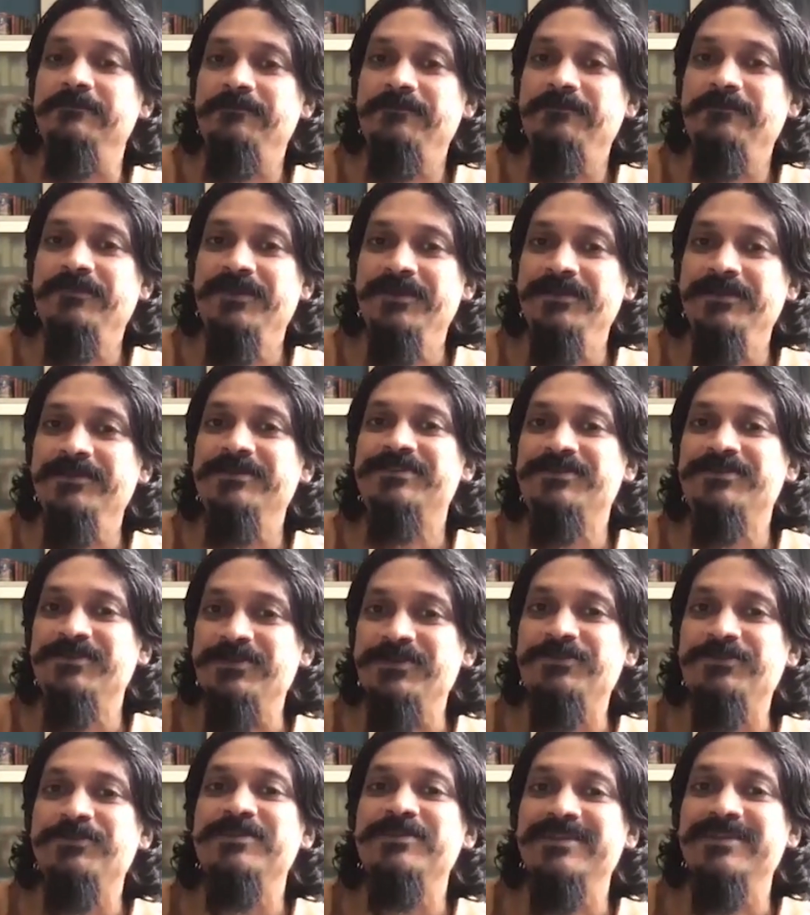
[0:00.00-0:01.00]
You know, so it
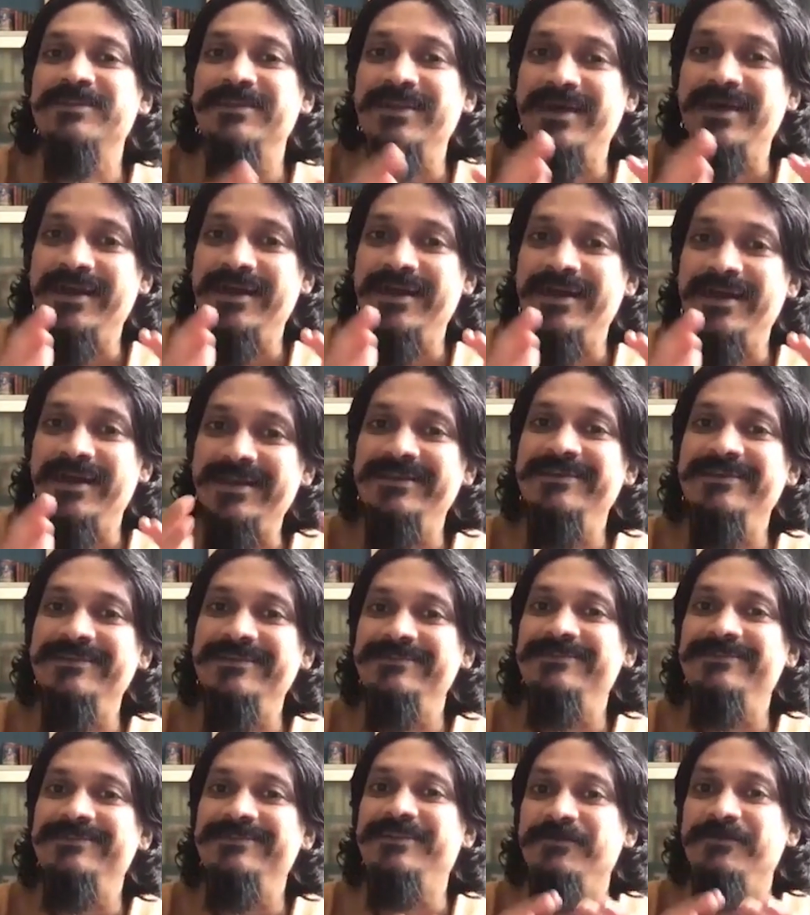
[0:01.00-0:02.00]
was an idea
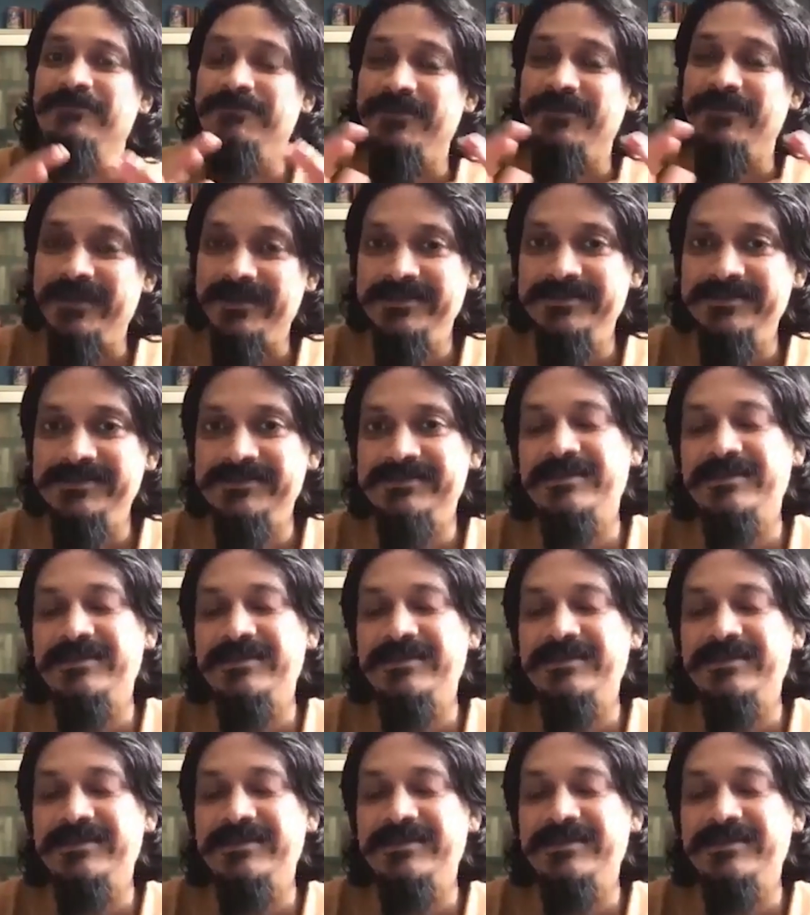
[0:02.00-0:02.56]
devised